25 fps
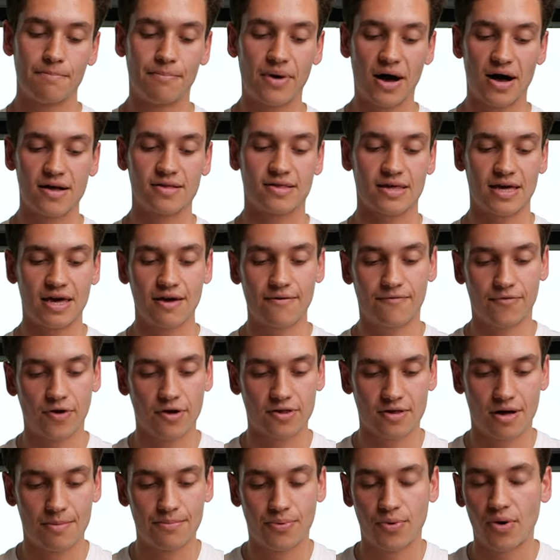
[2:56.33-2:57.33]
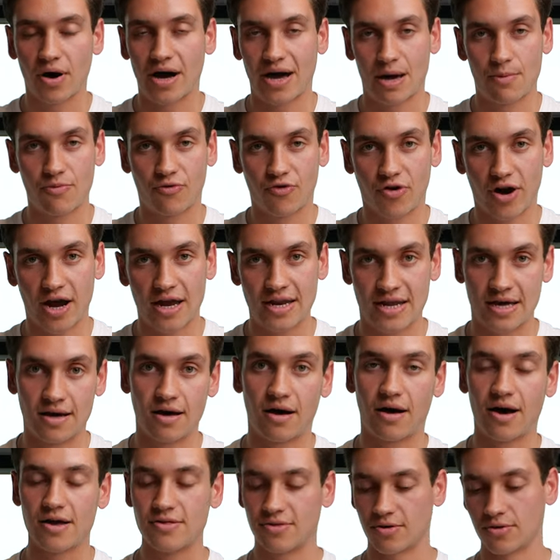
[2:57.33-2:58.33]
But if, for example, I am
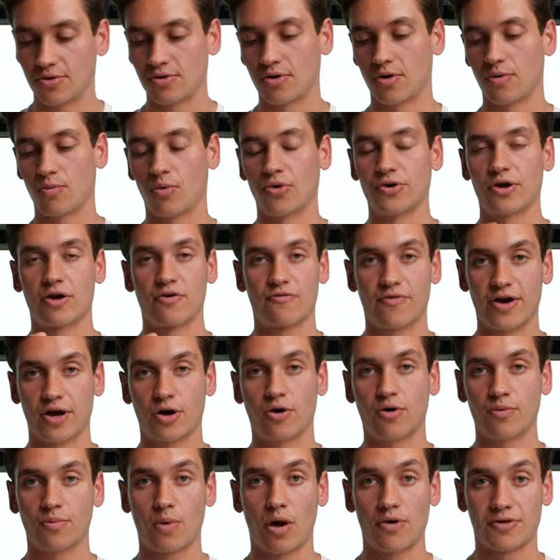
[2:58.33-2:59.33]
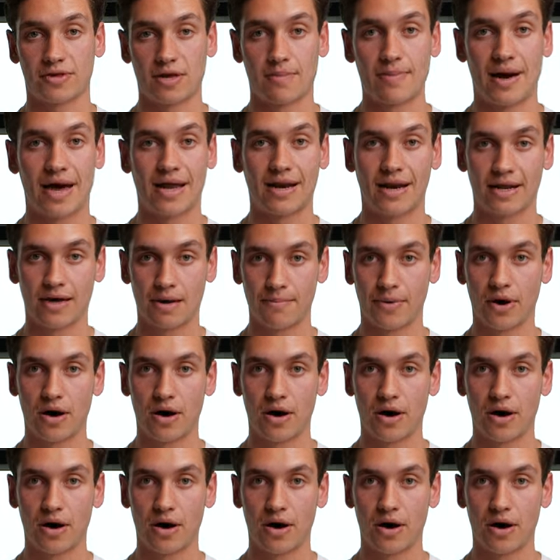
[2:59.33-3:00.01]
training, I do not want a ring on whilst I'm handling a